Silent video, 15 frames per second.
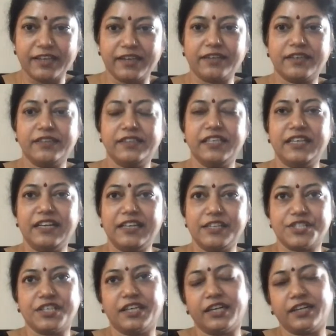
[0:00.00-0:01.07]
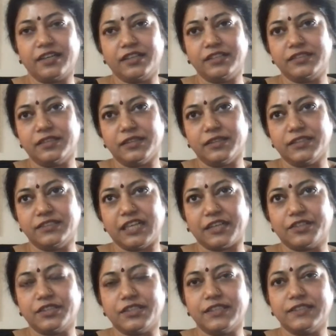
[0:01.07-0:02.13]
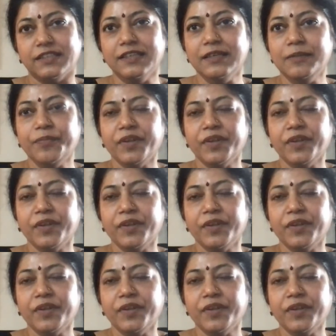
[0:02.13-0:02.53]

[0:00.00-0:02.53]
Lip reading: corrected the English, corrected the structures,